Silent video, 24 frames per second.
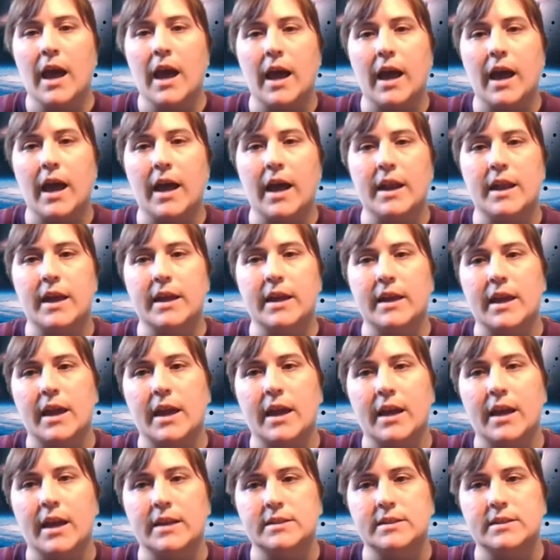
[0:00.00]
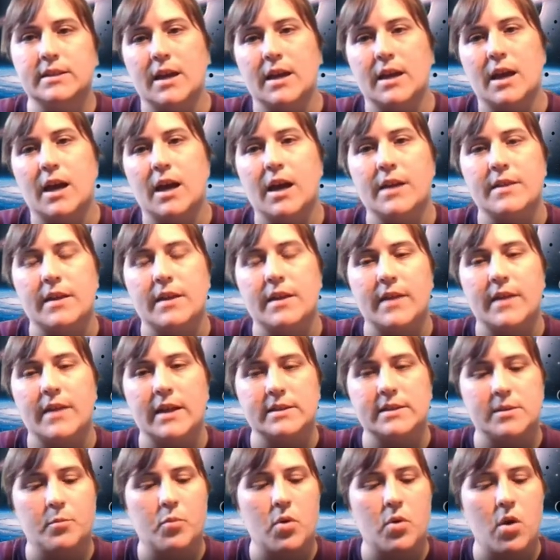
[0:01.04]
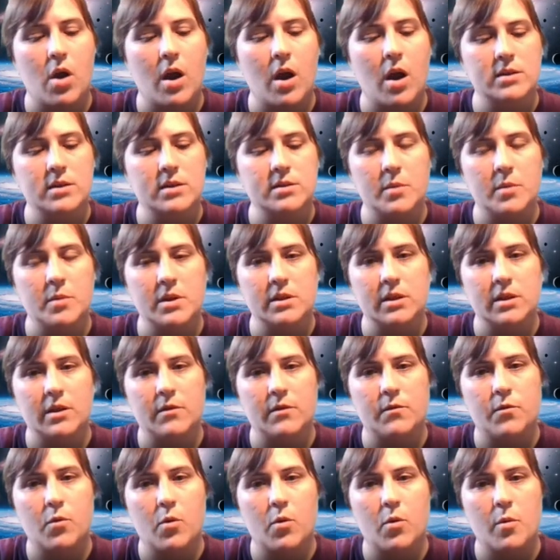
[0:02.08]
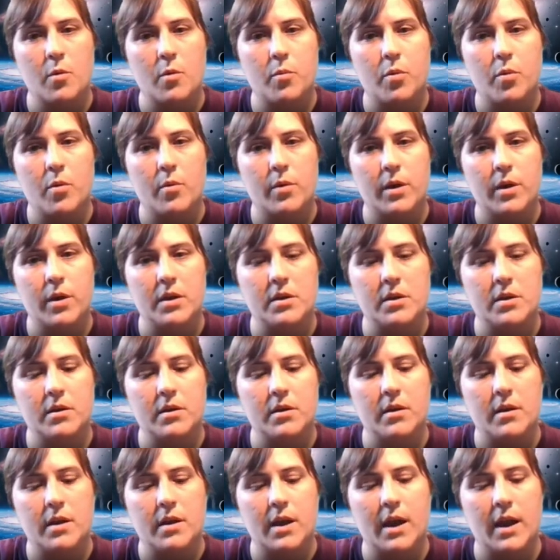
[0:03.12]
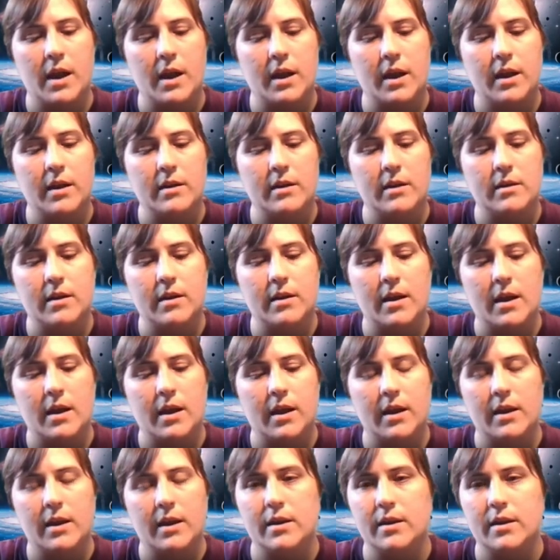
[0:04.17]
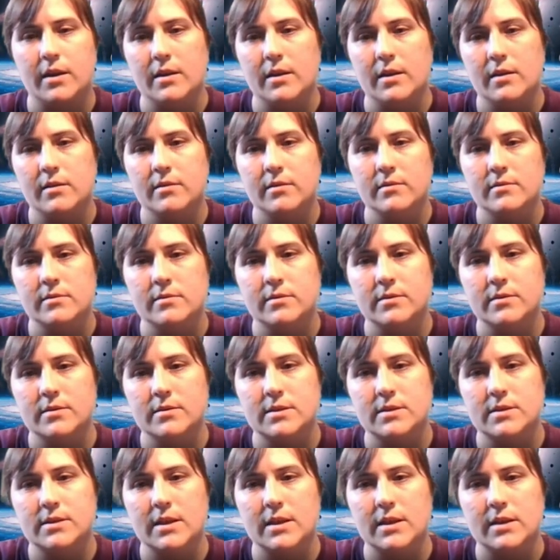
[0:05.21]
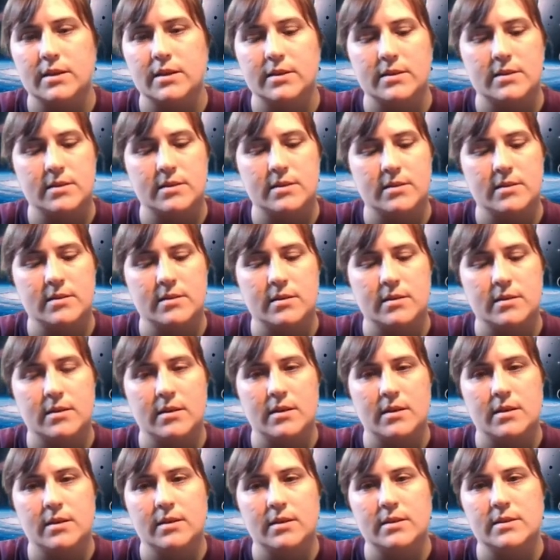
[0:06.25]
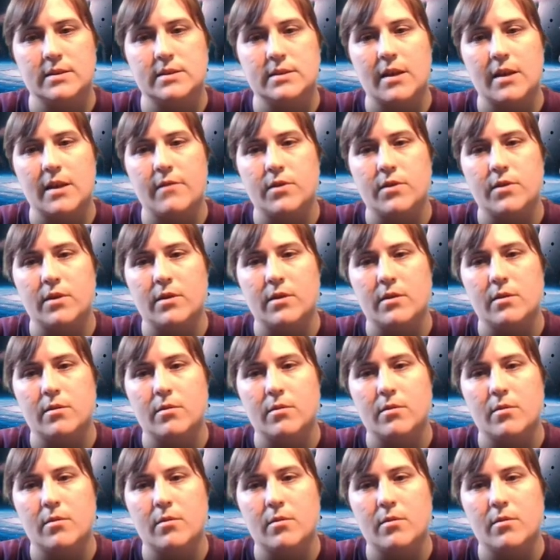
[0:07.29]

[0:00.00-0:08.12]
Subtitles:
And I get that's approximately 4.9967